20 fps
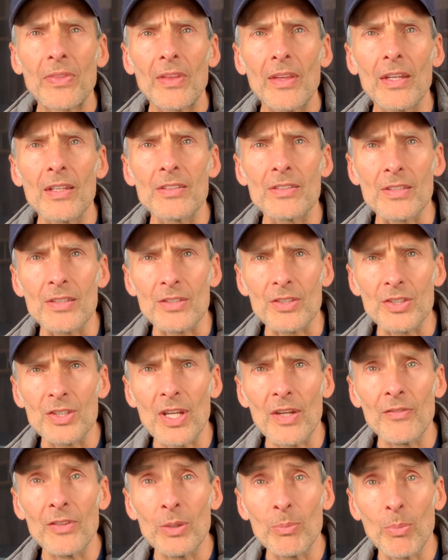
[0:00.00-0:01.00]
It's a
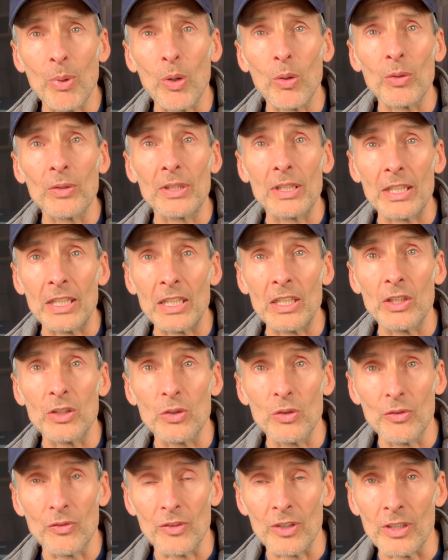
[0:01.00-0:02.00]
Chevy Bolt
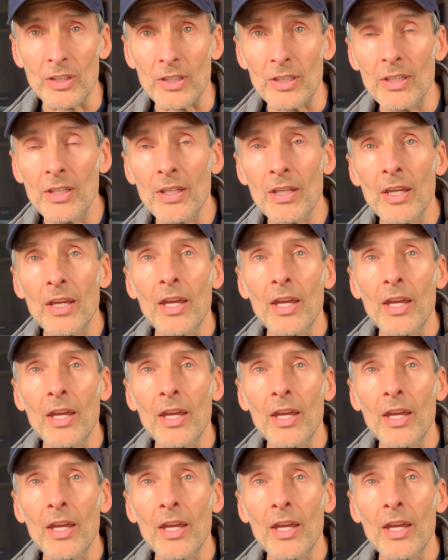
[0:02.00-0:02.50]
EUV,